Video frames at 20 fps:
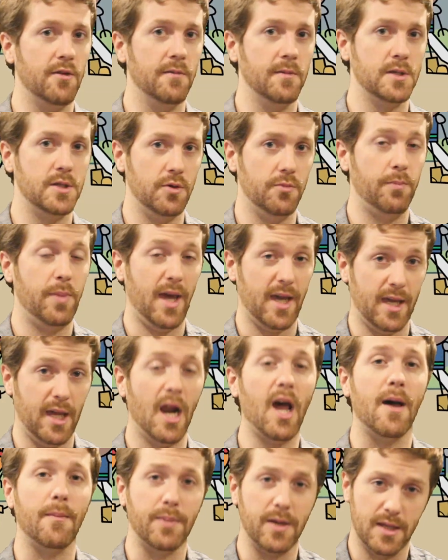them to pick it
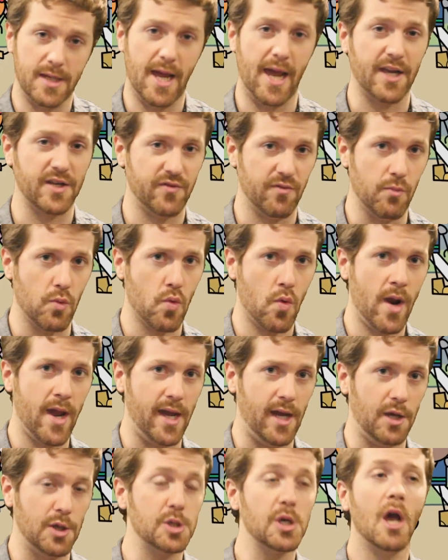up. He attacks from
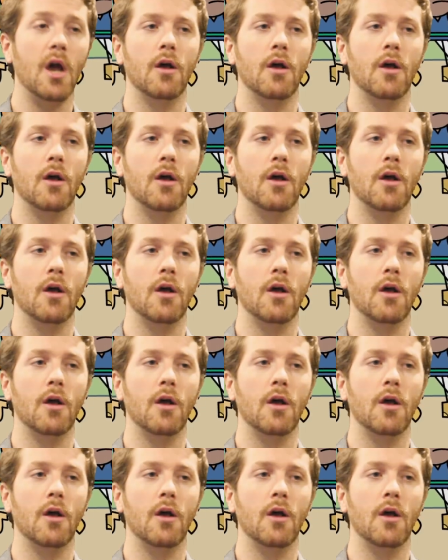range.